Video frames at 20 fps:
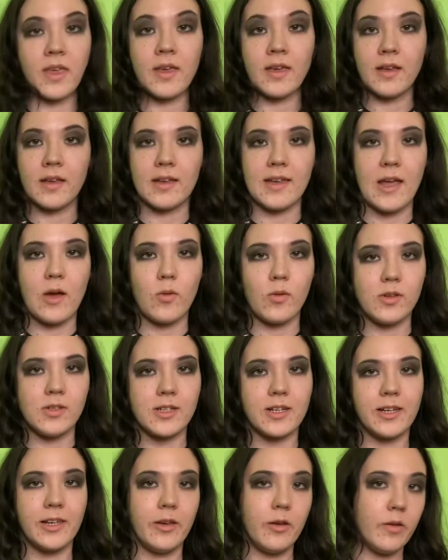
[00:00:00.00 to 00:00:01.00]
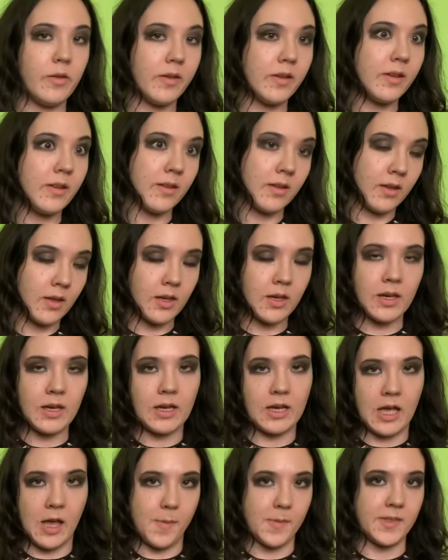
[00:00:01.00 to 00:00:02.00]
Now onto clothing.
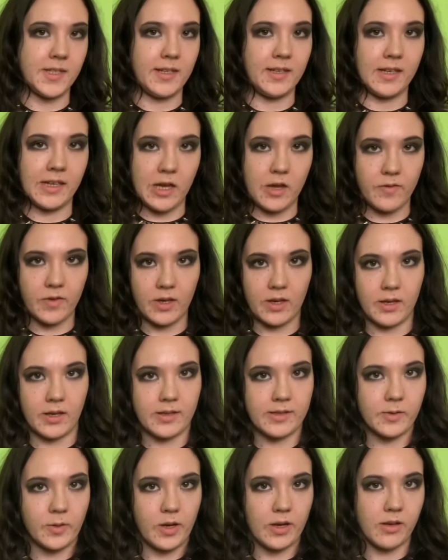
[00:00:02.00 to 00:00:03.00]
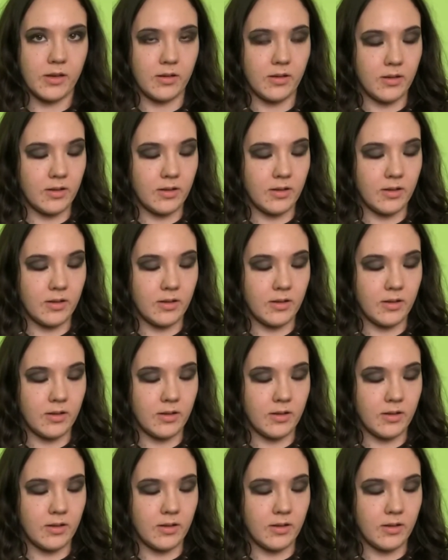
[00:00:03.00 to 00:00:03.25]
I'm sitting over here so I can,